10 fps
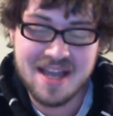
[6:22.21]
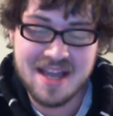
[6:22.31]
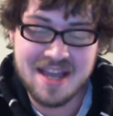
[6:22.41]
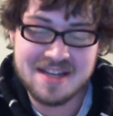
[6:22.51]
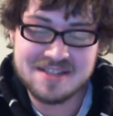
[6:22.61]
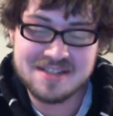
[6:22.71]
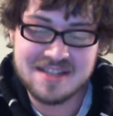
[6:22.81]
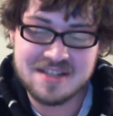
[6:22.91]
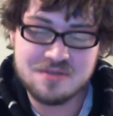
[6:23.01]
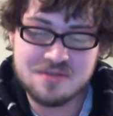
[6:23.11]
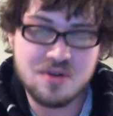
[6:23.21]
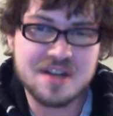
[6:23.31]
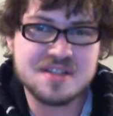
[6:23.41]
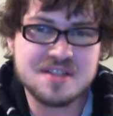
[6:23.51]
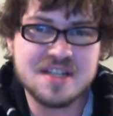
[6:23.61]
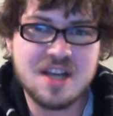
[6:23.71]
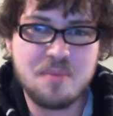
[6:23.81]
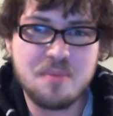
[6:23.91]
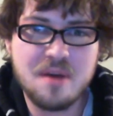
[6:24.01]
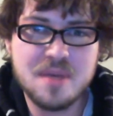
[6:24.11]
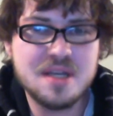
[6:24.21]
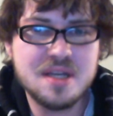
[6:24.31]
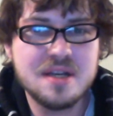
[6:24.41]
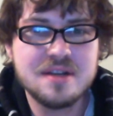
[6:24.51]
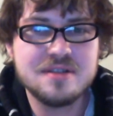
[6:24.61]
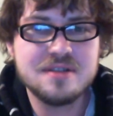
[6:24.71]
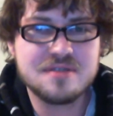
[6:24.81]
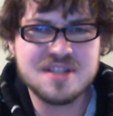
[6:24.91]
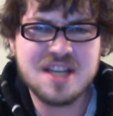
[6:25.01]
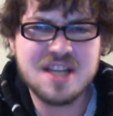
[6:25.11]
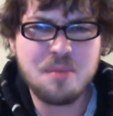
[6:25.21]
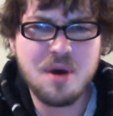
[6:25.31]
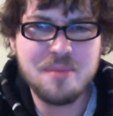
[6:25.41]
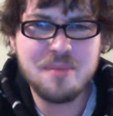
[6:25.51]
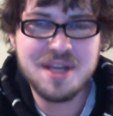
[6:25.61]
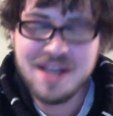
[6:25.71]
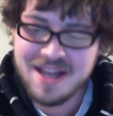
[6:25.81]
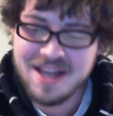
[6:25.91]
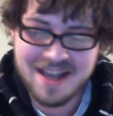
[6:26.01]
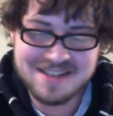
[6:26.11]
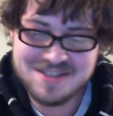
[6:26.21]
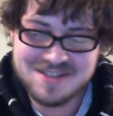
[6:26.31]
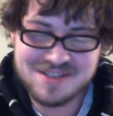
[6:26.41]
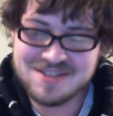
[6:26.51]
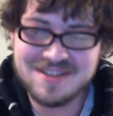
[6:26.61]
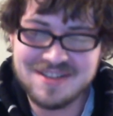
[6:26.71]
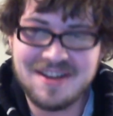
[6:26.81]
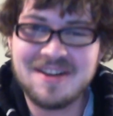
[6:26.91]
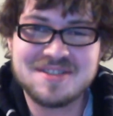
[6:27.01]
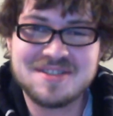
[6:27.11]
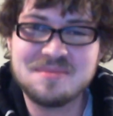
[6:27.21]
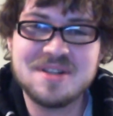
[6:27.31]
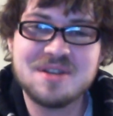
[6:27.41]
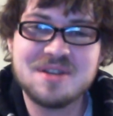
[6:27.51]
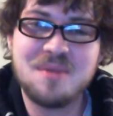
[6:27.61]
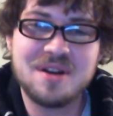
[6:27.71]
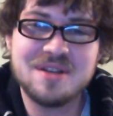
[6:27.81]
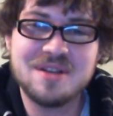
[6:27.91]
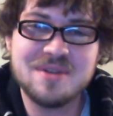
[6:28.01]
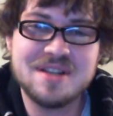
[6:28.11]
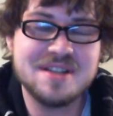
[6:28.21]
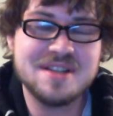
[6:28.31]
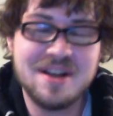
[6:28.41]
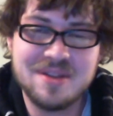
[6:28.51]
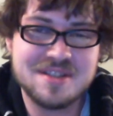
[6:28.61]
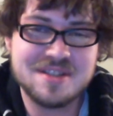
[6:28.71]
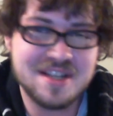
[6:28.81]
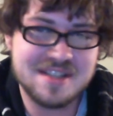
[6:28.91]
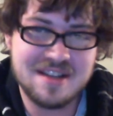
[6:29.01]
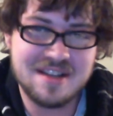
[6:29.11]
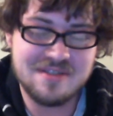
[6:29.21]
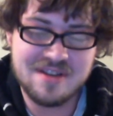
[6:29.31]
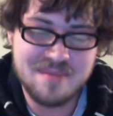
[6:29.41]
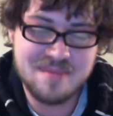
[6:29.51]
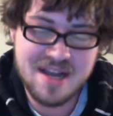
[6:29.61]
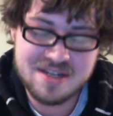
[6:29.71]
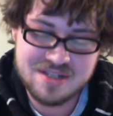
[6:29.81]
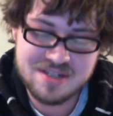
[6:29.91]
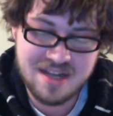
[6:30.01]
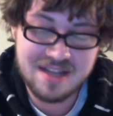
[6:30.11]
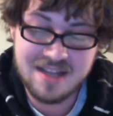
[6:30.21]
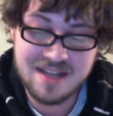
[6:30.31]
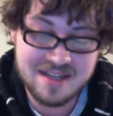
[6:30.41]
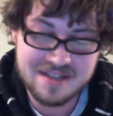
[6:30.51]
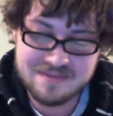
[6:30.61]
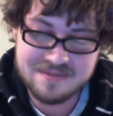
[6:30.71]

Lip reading: And he's like, "You try to sneak up on me? Sneak up on me?" And it's just awesome to hear Mark Henry yell these things out during a match. I like it.